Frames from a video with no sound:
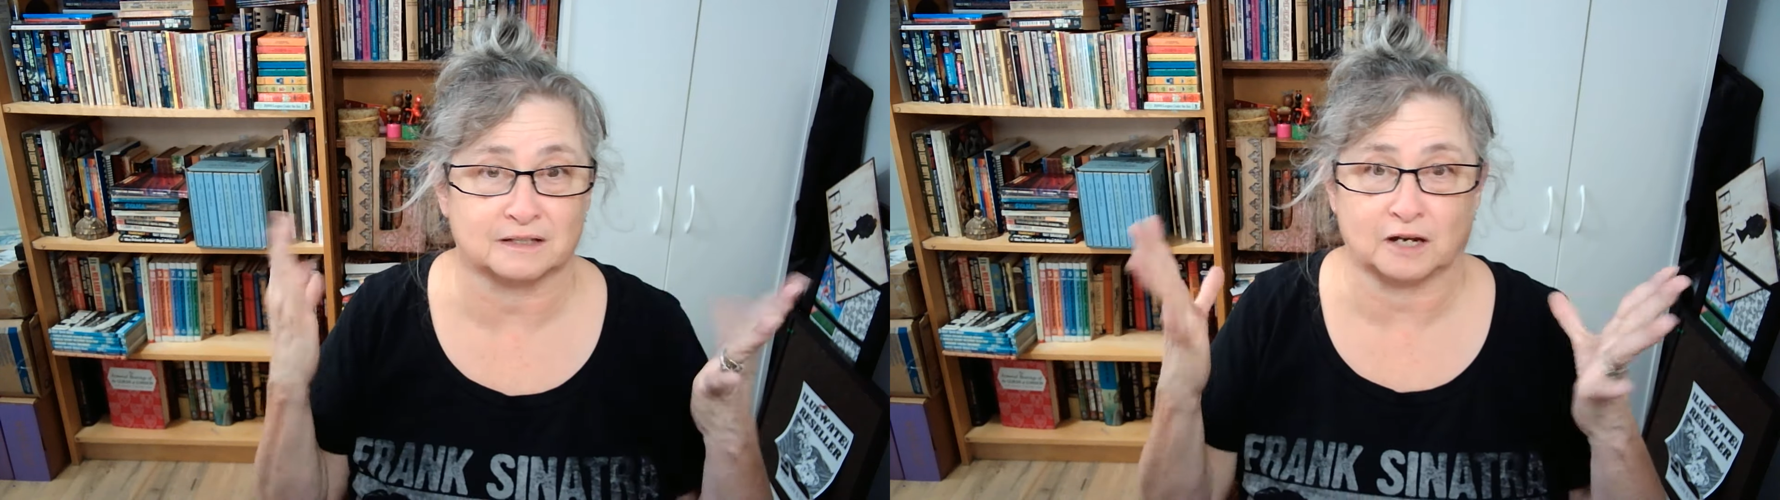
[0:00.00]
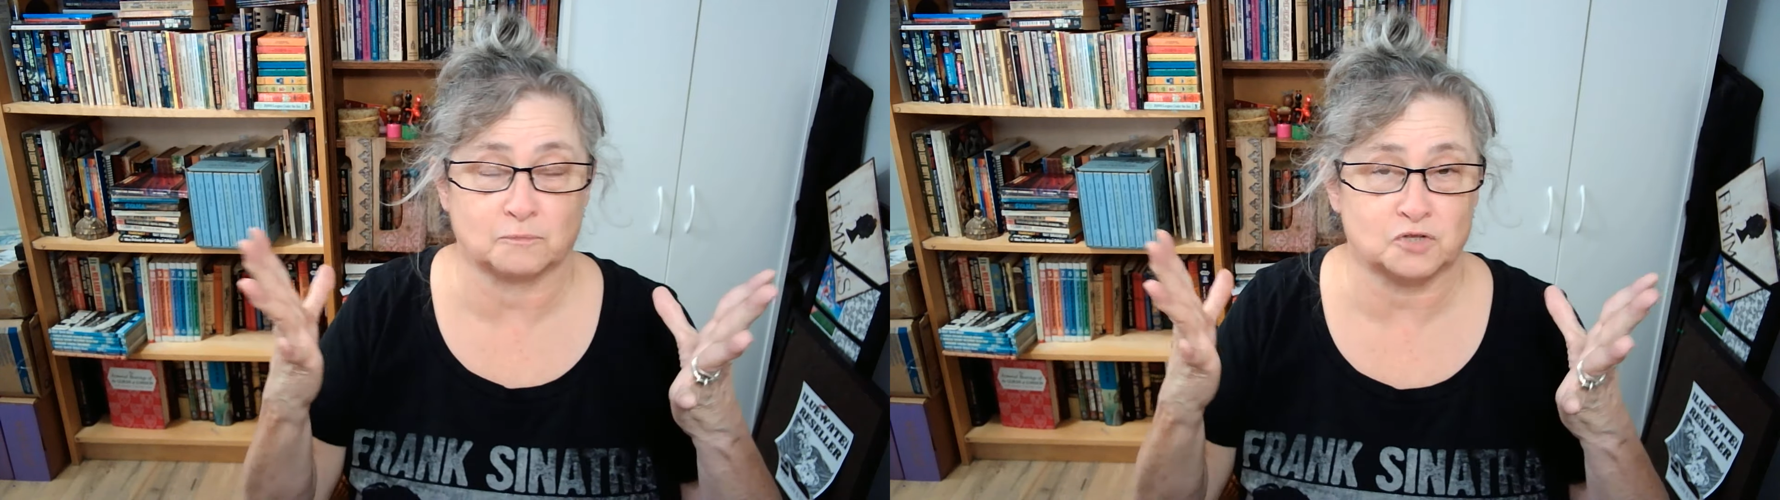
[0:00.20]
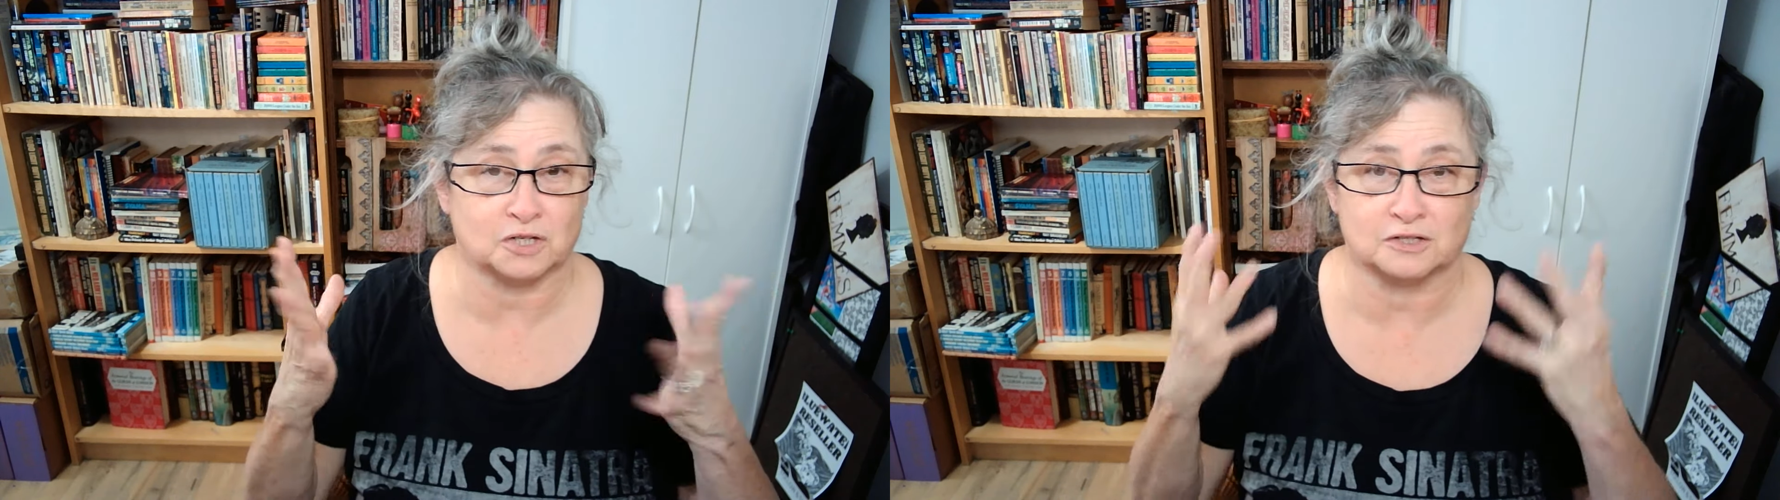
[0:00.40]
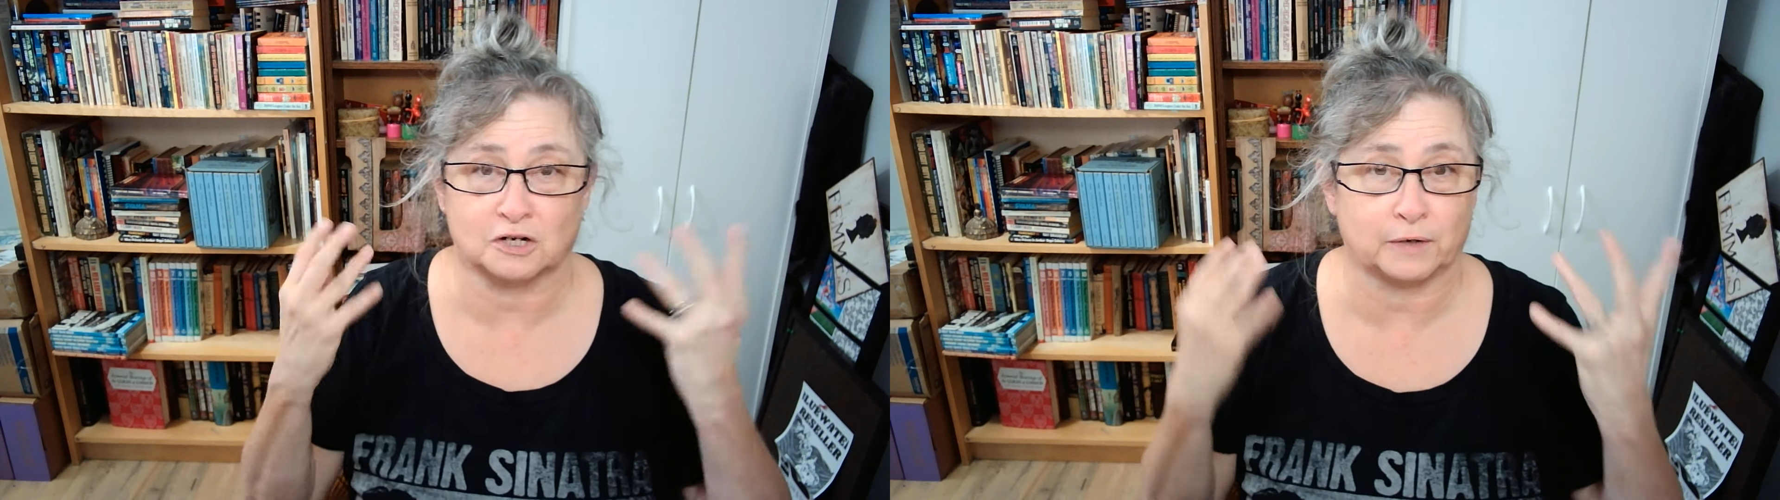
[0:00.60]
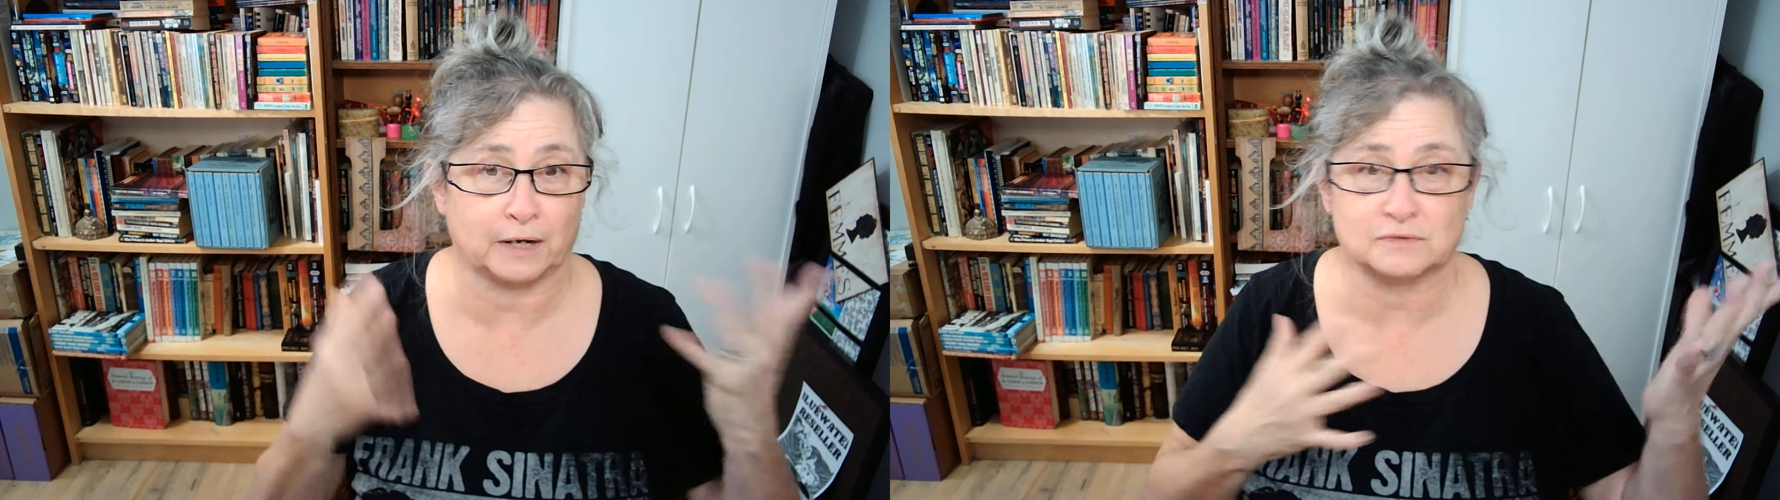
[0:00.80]
gumption to
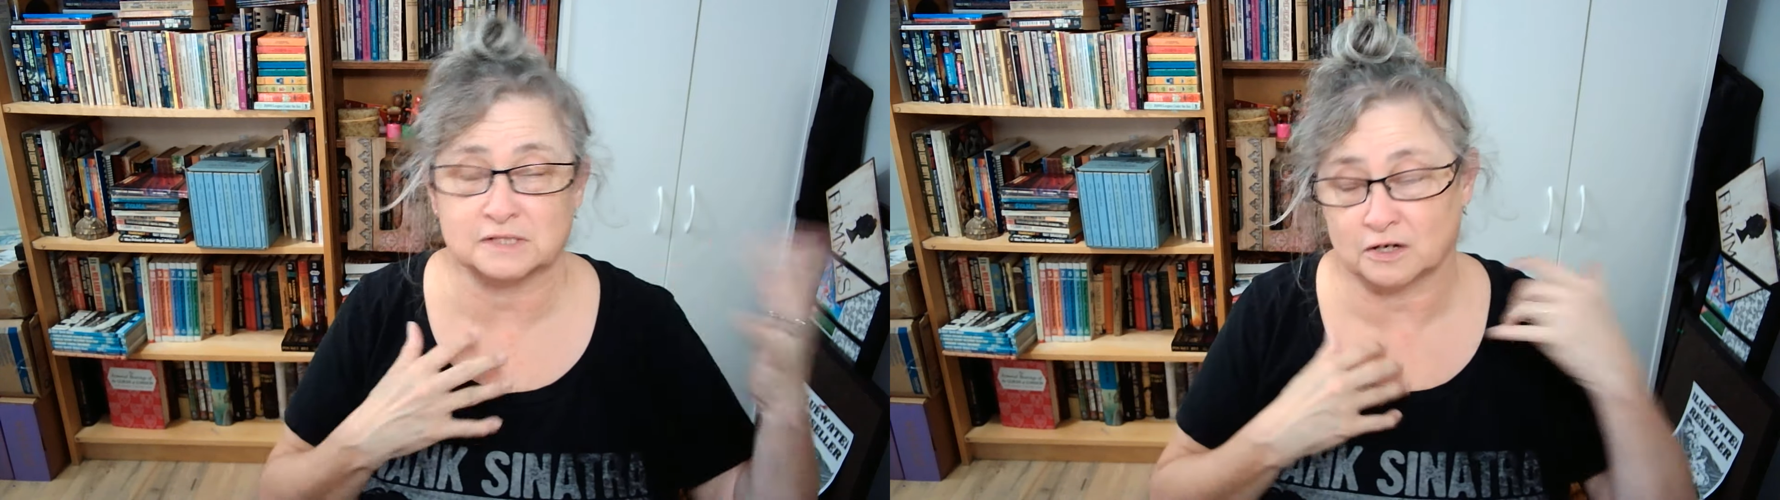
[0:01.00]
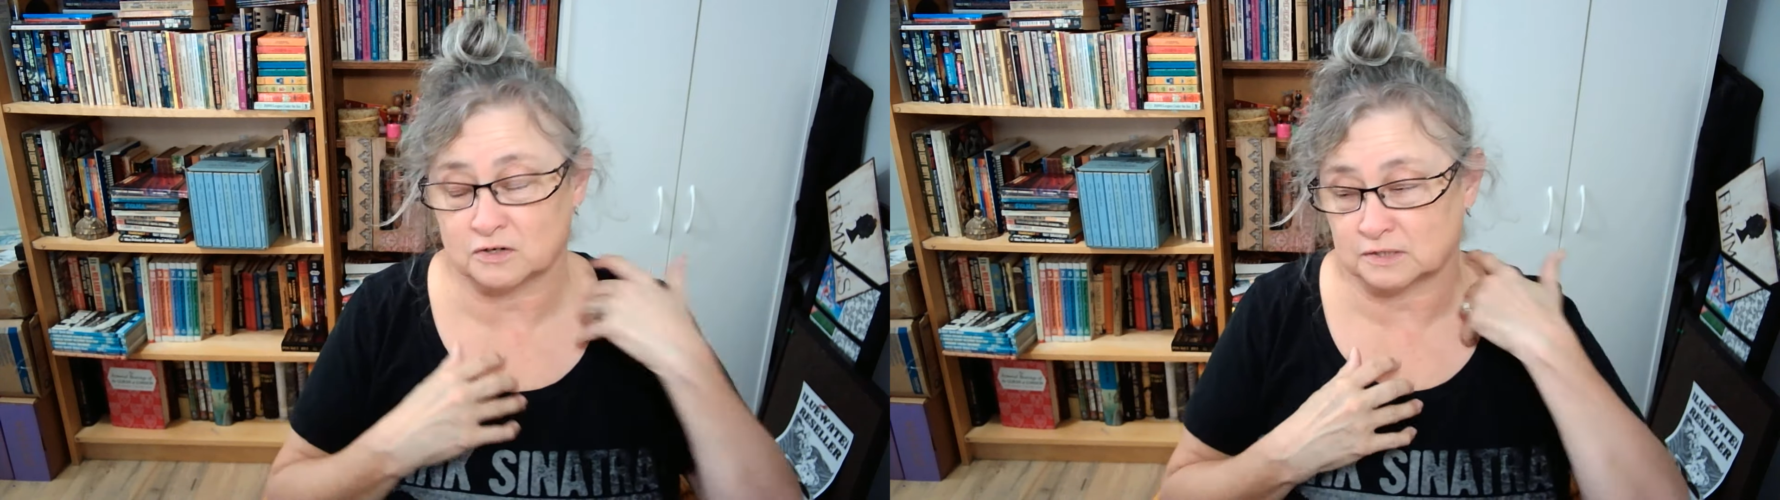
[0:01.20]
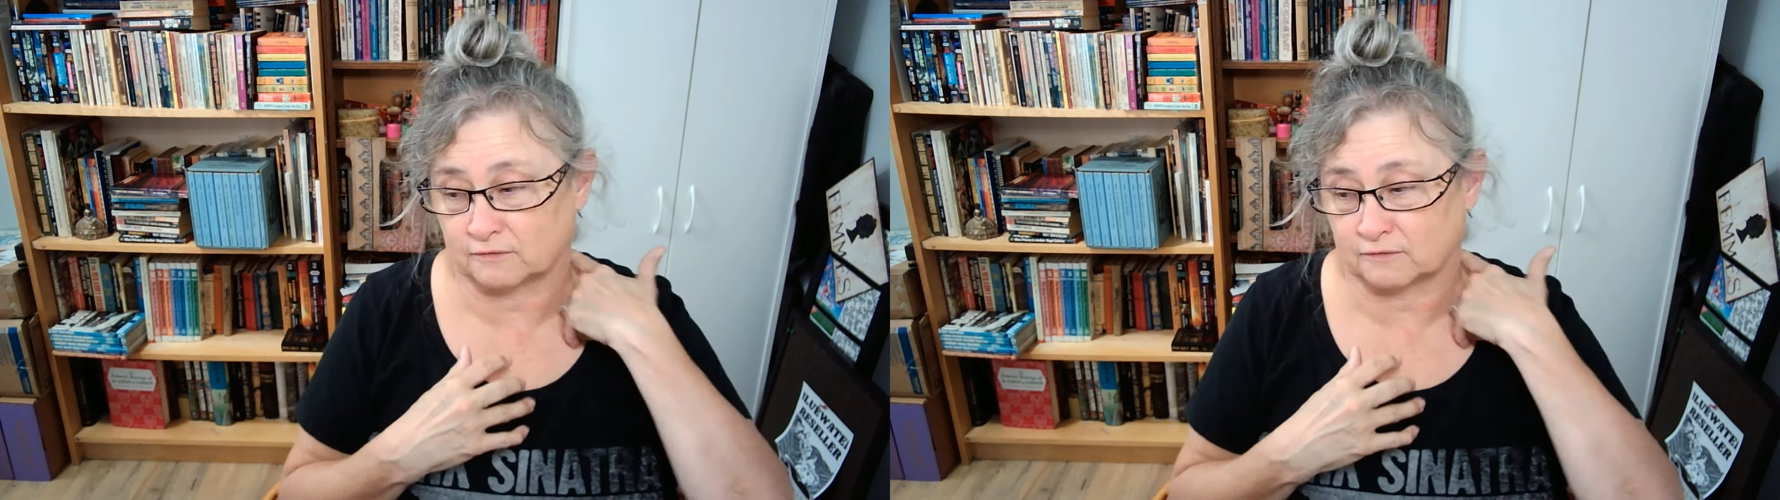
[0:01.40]
go downstairs